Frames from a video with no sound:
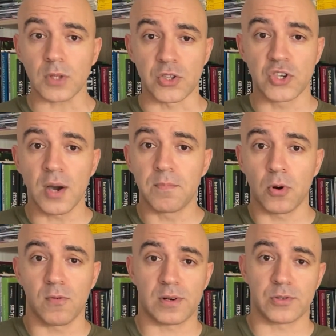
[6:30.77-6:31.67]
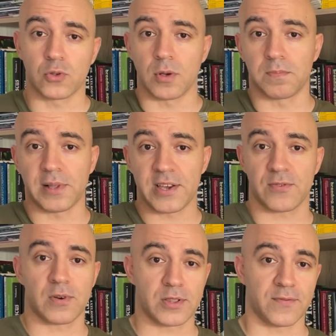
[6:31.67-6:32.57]
jump over to a
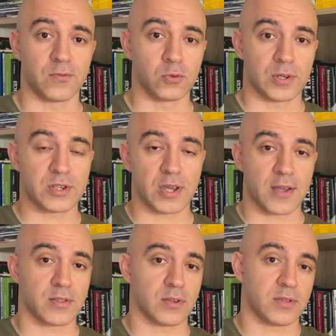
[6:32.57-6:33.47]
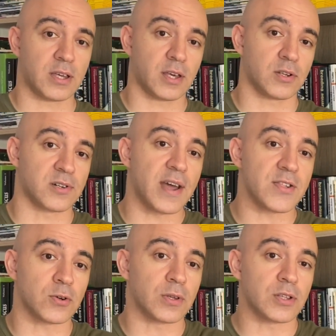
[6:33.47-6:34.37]
place where the food is, and they can
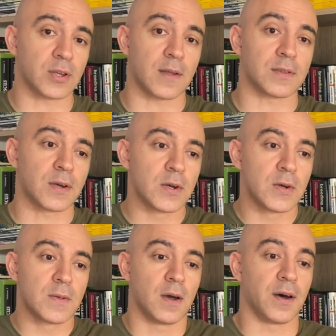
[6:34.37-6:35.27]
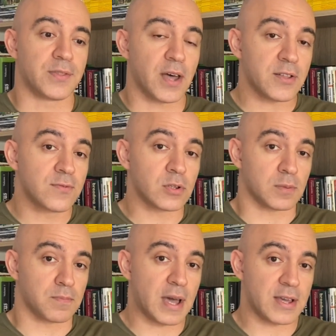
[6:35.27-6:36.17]
graze on it, and that will
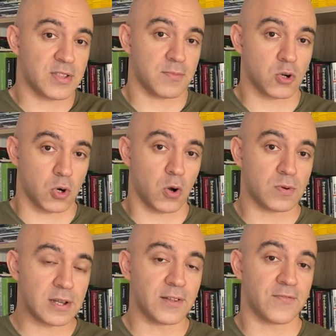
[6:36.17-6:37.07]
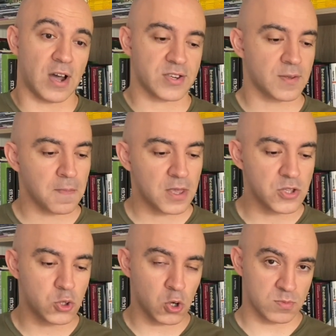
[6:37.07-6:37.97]
make them grow really fast.
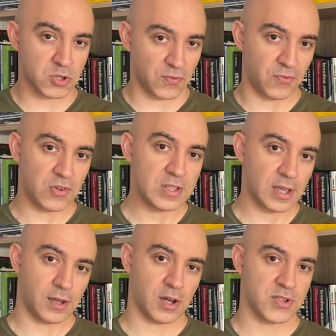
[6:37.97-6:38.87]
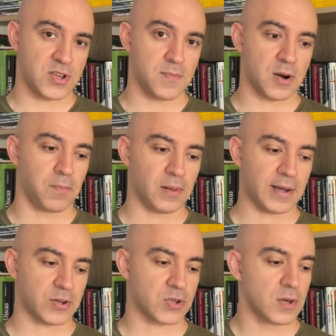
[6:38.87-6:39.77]
In terms of feeding zebra
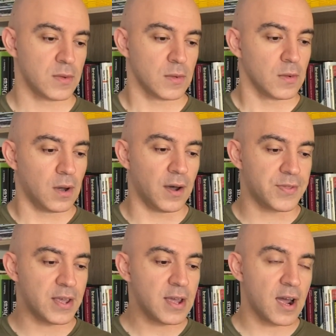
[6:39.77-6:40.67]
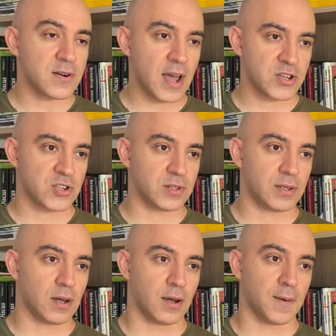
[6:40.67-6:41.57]
plecos, they are
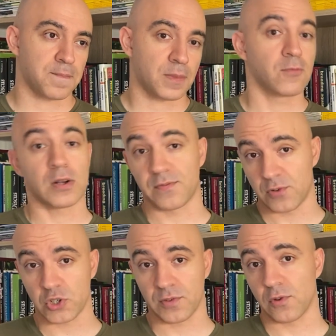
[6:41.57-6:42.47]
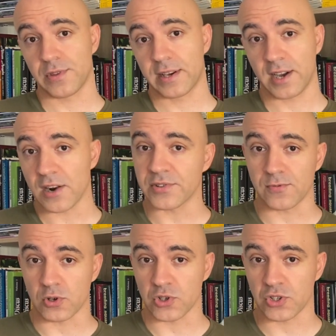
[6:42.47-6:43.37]
actually well, first of all, they're
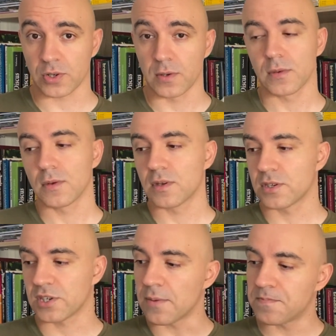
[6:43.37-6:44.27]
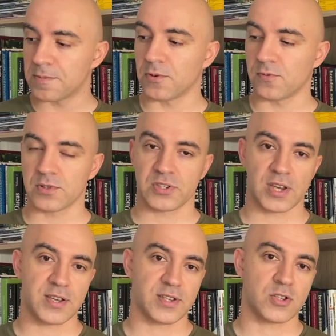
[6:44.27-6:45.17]
carnivores. Some people would
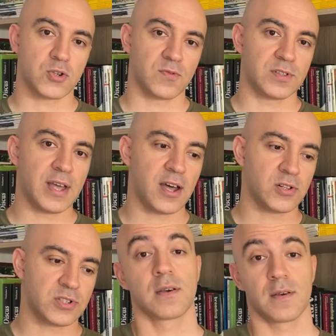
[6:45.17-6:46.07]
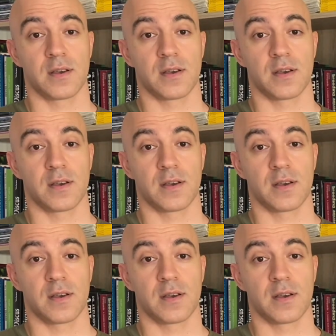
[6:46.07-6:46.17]
say that juveniles